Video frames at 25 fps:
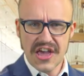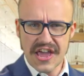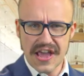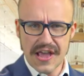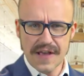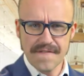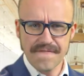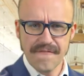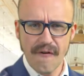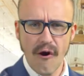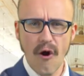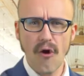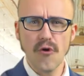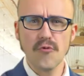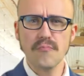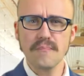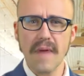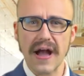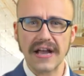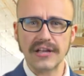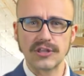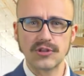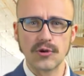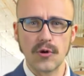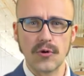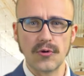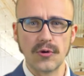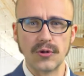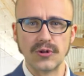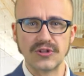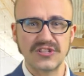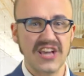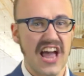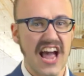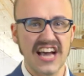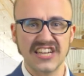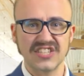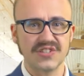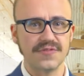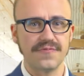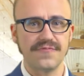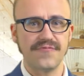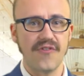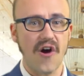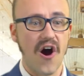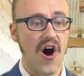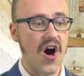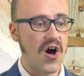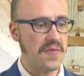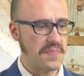if old MacDonald has a
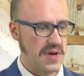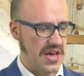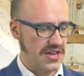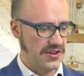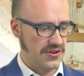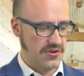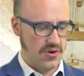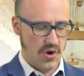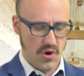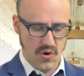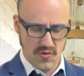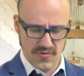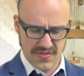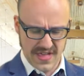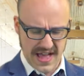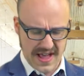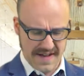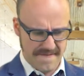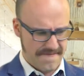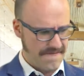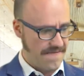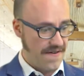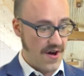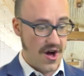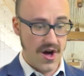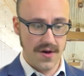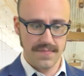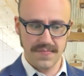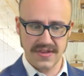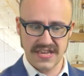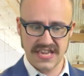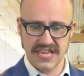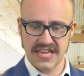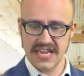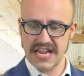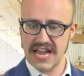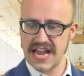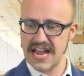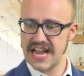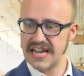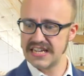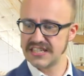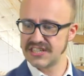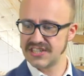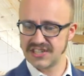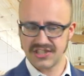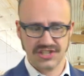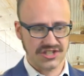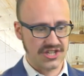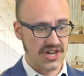farm and on that farm he has
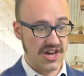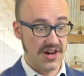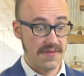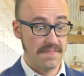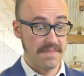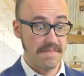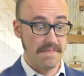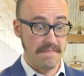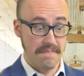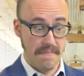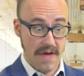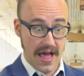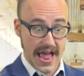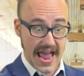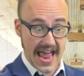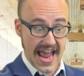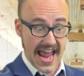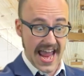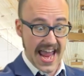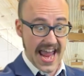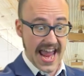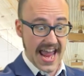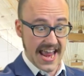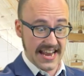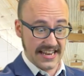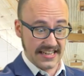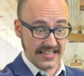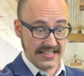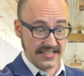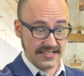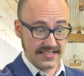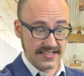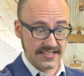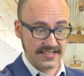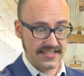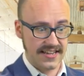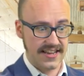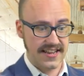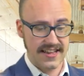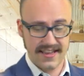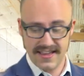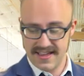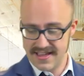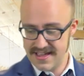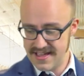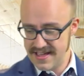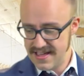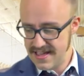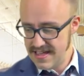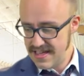some hens,
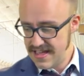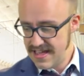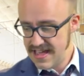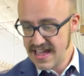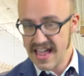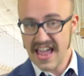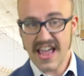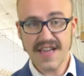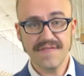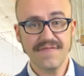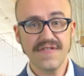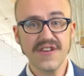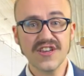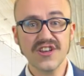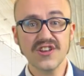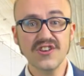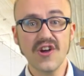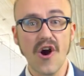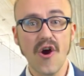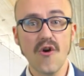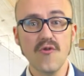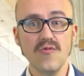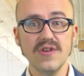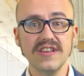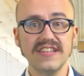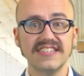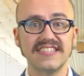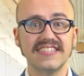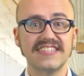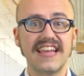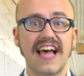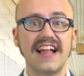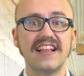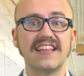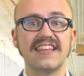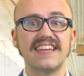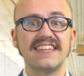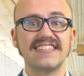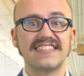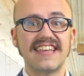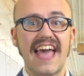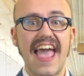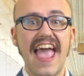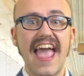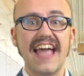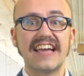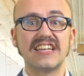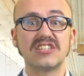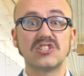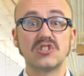if he can only sell his
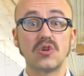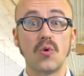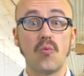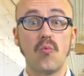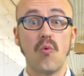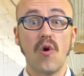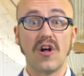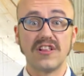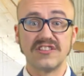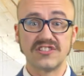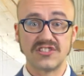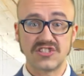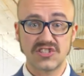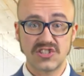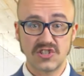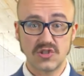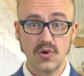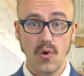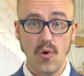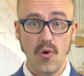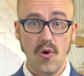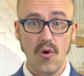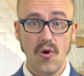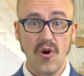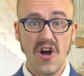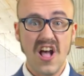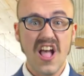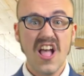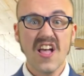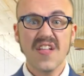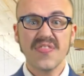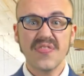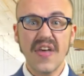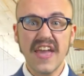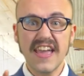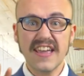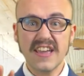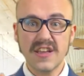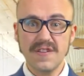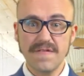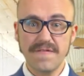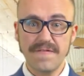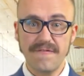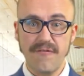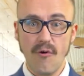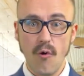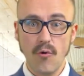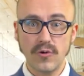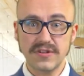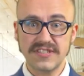eggs to one store, they can
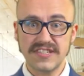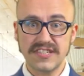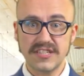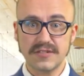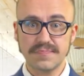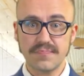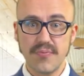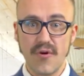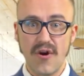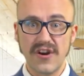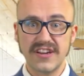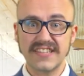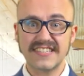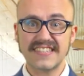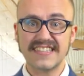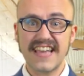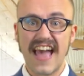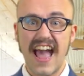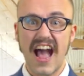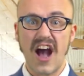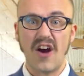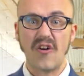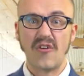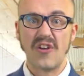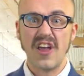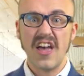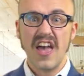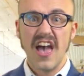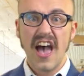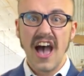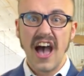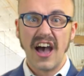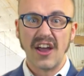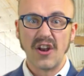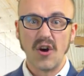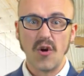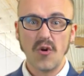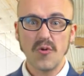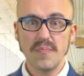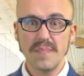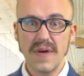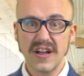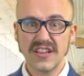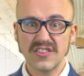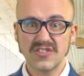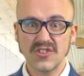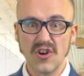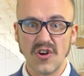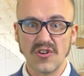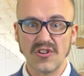force his price down and old
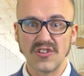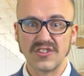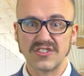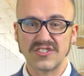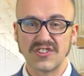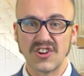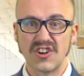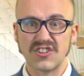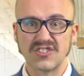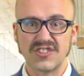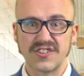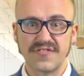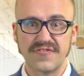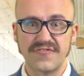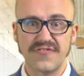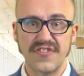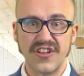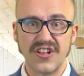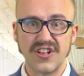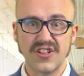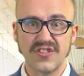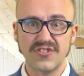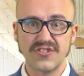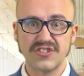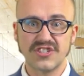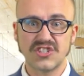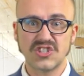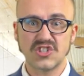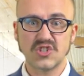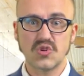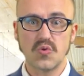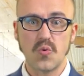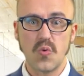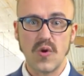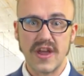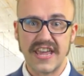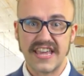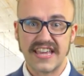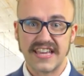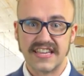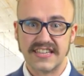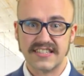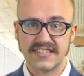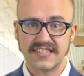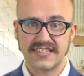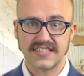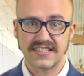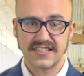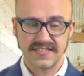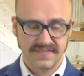MacDonald's going to feel the
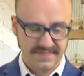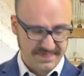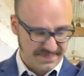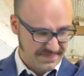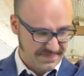squeeze.